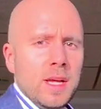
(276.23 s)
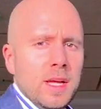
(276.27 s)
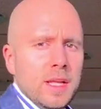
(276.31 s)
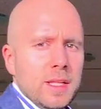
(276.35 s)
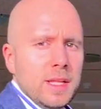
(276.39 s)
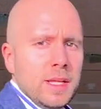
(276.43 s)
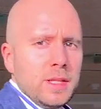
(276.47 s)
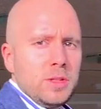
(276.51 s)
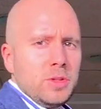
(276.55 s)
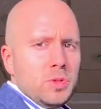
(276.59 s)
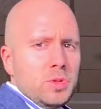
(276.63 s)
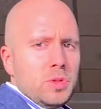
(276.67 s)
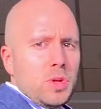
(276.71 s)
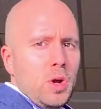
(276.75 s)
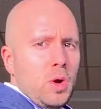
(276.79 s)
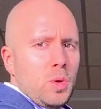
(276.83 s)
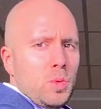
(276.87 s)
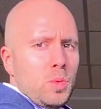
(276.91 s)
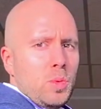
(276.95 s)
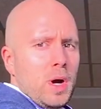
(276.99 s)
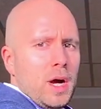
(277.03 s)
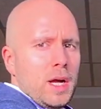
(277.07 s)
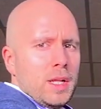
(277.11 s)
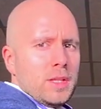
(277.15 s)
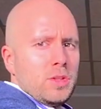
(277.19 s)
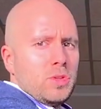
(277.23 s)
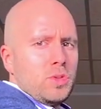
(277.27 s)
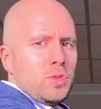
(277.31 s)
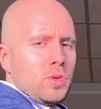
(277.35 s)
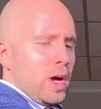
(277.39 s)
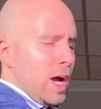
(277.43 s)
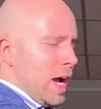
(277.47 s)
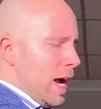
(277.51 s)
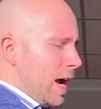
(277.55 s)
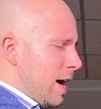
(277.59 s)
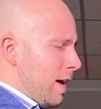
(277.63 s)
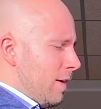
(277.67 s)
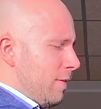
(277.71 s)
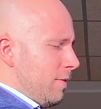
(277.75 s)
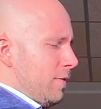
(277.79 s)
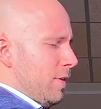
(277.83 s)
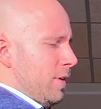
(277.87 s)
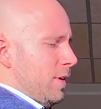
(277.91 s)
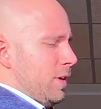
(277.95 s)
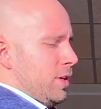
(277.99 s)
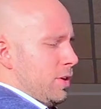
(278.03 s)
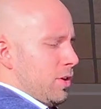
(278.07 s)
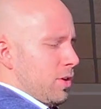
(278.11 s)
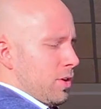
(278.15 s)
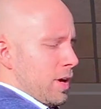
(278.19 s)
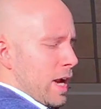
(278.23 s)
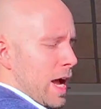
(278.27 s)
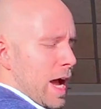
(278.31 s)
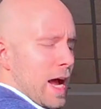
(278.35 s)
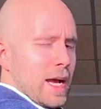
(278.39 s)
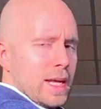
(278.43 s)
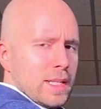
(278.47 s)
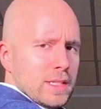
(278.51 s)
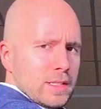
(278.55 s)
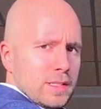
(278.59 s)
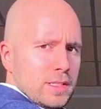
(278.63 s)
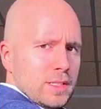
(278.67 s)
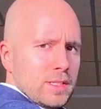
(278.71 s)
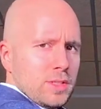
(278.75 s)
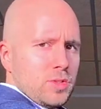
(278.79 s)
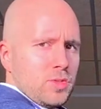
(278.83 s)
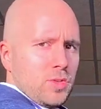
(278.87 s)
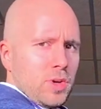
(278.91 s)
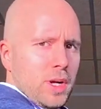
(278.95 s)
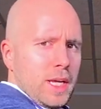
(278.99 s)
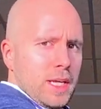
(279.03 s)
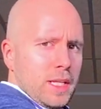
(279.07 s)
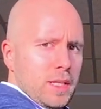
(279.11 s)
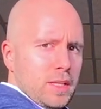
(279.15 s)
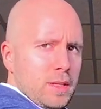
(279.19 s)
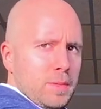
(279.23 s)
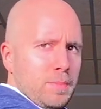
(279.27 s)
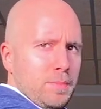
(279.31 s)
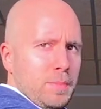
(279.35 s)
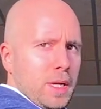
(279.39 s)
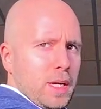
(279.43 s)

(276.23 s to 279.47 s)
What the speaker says: that you don't want to have your hands straight,